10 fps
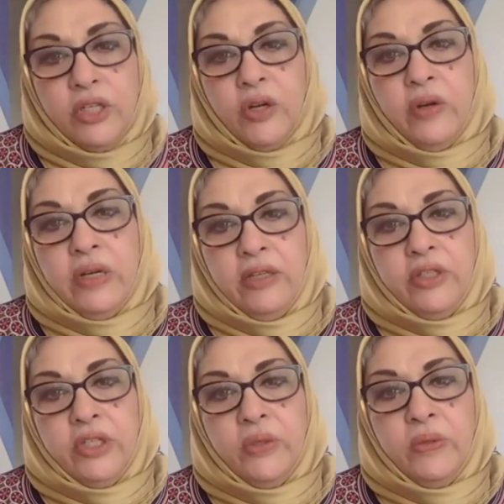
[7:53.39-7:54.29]
turn
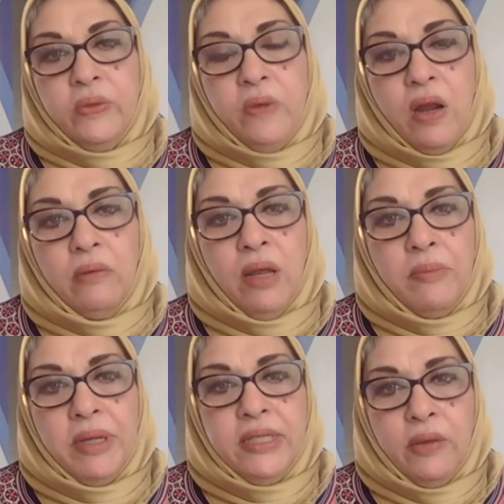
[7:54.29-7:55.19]
into our
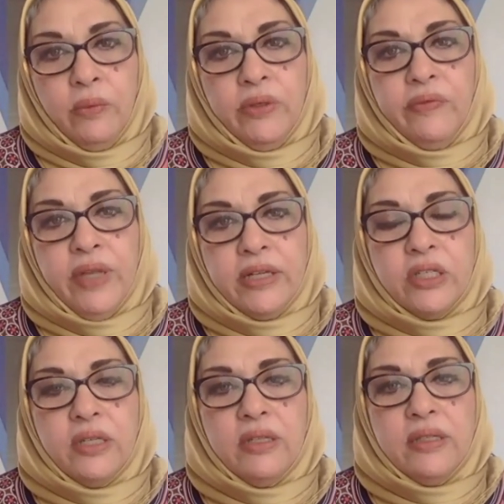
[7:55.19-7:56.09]
Ramadan
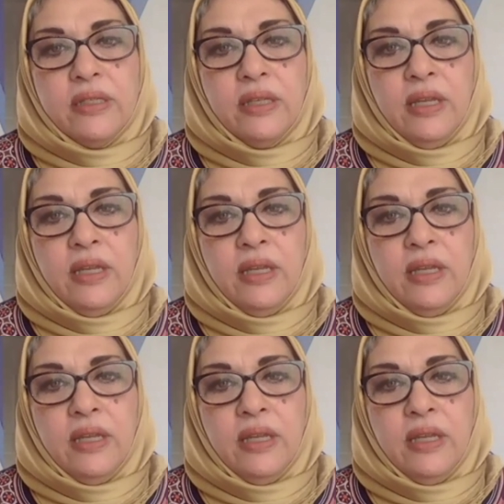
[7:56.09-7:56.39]
reflections,